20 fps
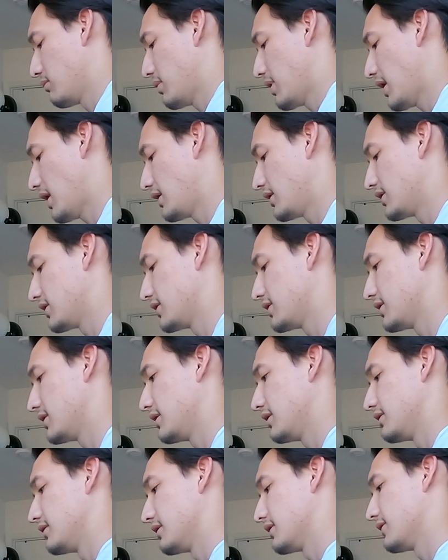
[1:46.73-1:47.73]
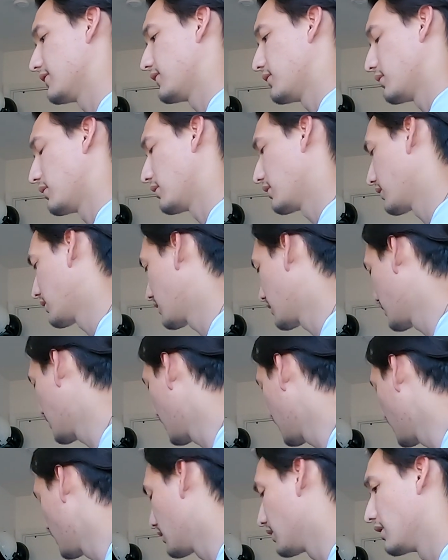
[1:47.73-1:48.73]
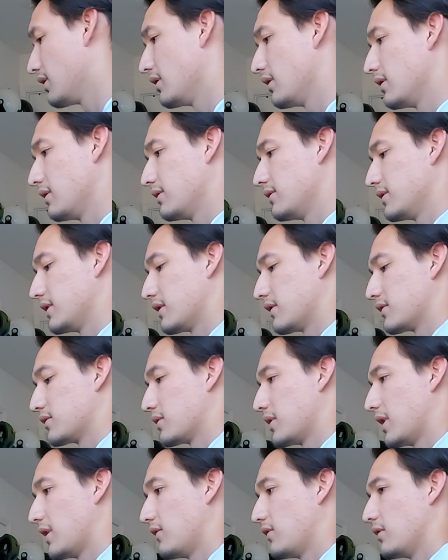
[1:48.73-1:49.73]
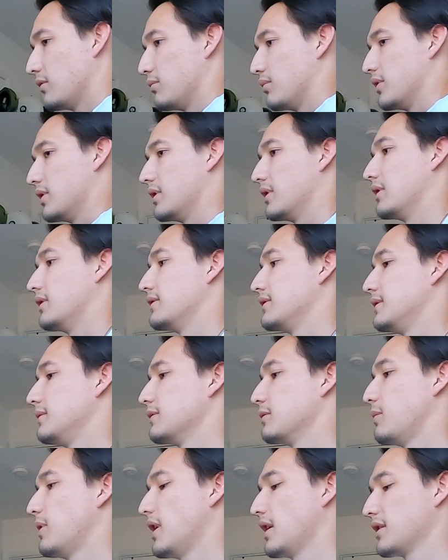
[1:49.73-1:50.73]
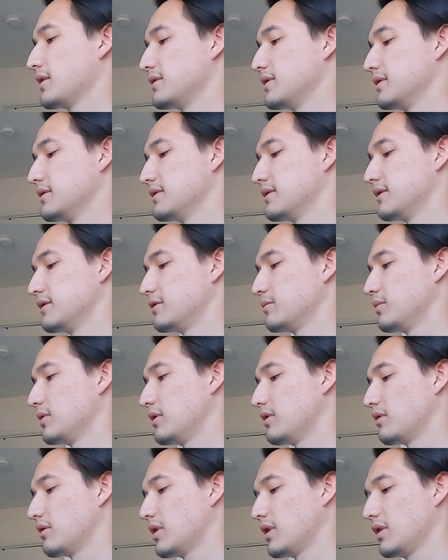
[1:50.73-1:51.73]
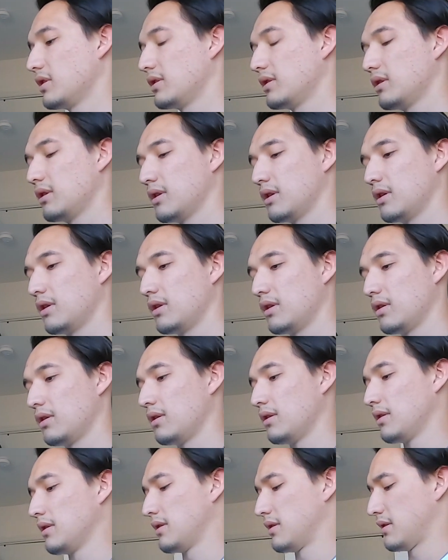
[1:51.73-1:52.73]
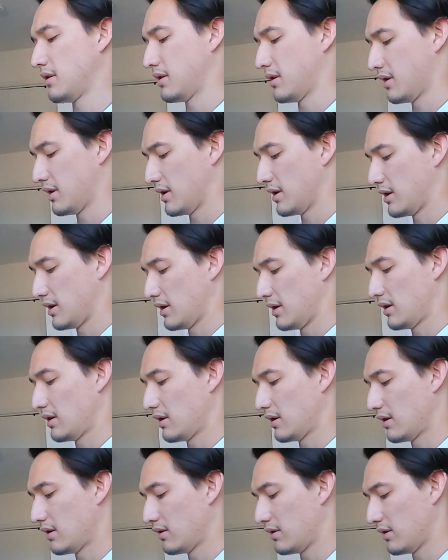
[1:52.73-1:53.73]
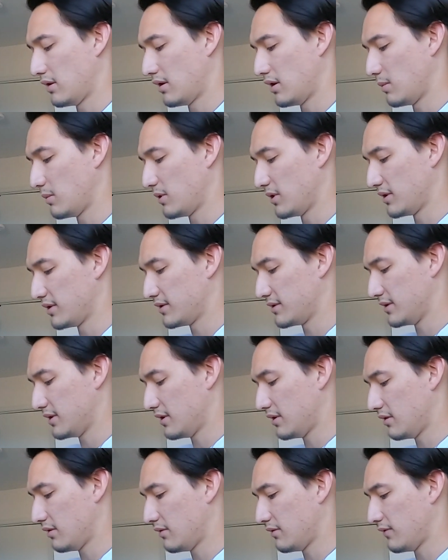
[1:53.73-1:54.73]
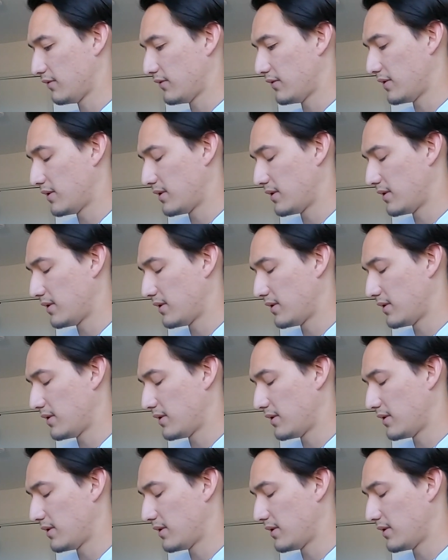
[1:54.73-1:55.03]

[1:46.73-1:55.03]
padding sheet just for sake of travel, but it seems the packaging seems pretty alright. And the helmet itself.